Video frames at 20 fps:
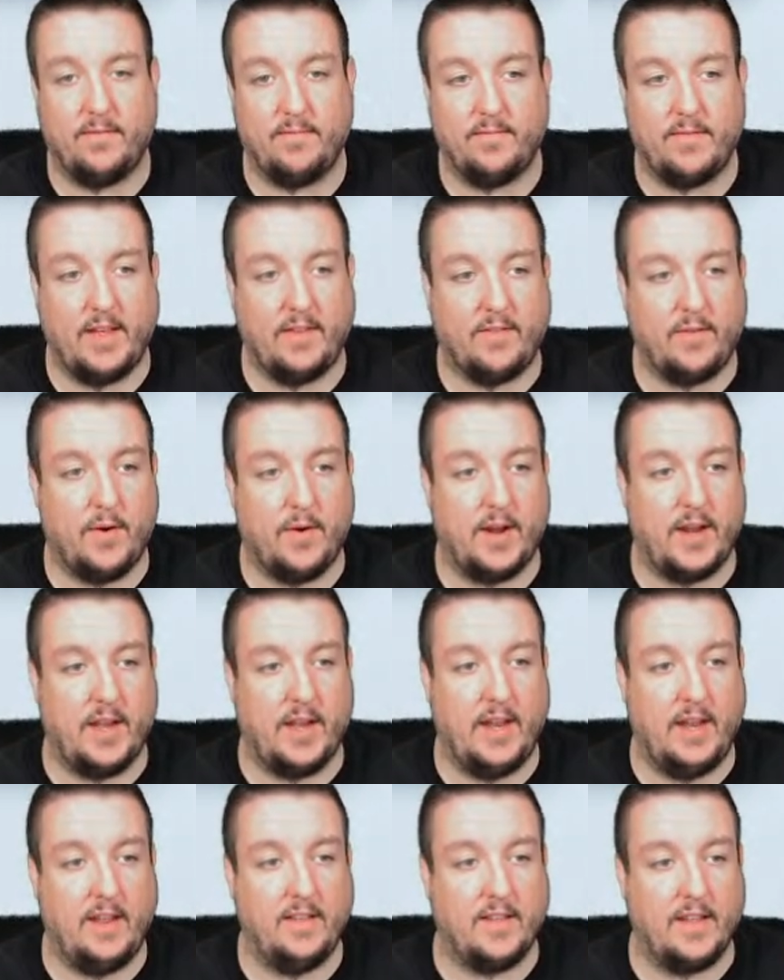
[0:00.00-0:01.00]
Nice, quick, and
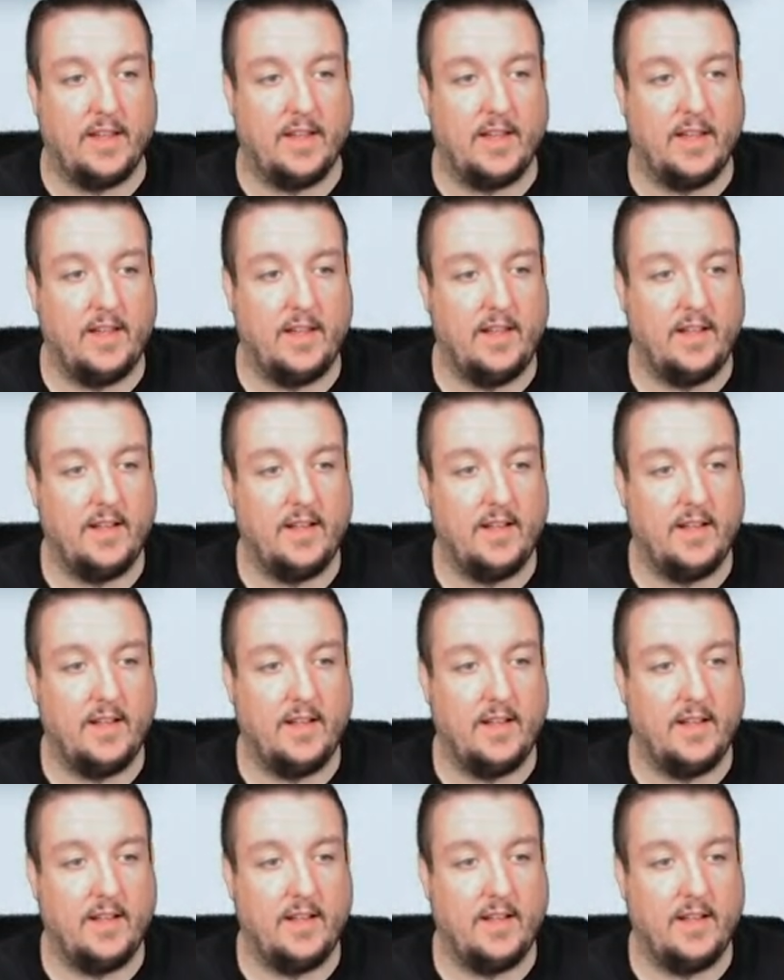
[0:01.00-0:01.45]
easy, huh?